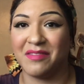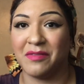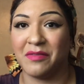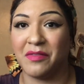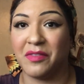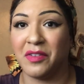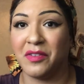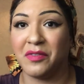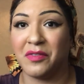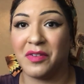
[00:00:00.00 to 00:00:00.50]

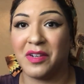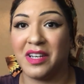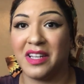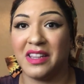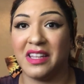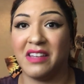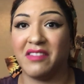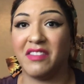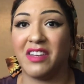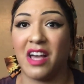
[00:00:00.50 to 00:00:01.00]
Feel free to
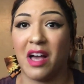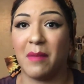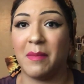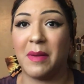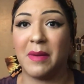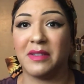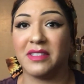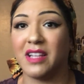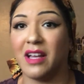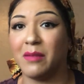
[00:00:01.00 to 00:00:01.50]
leave a
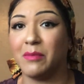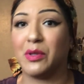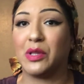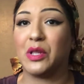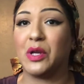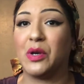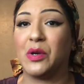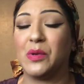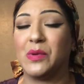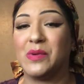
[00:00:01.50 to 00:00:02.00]
comment down
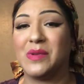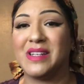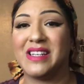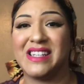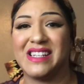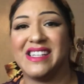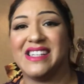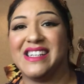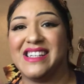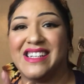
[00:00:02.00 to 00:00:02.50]
below
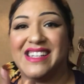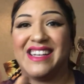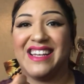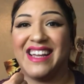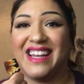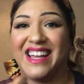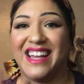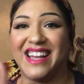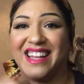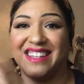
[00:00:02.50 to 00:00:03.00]

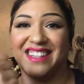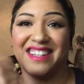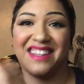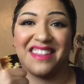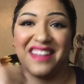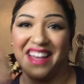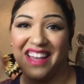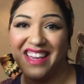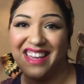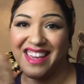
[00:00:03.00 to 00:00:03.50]
and a
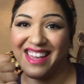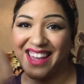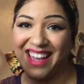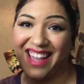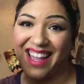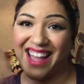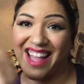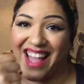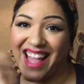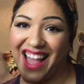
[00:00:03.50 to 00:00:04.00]
like.
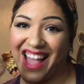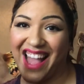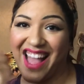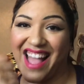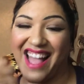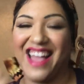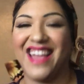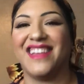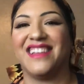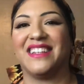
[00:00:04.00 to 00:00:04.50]

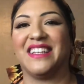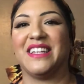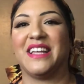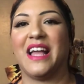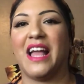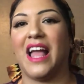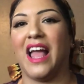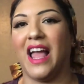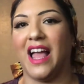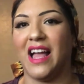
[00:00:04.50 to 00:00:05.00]

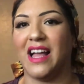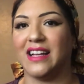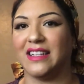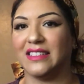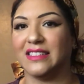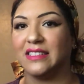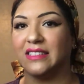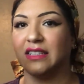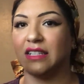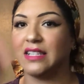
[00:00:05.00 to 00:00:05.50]

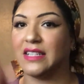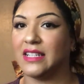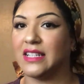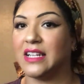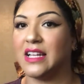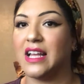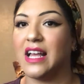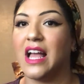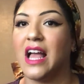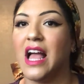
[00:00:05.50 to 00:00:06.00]
And
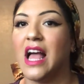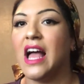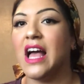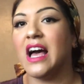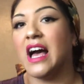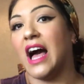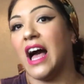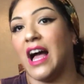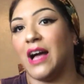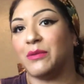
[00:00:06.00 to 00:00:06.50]

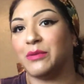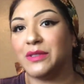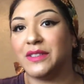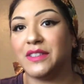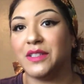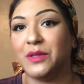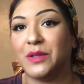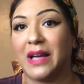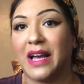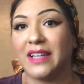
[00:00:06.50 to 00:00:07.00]
I will
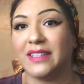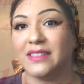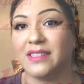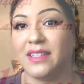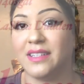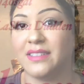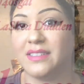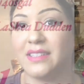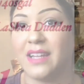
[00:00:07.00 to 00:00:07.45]
see you guys next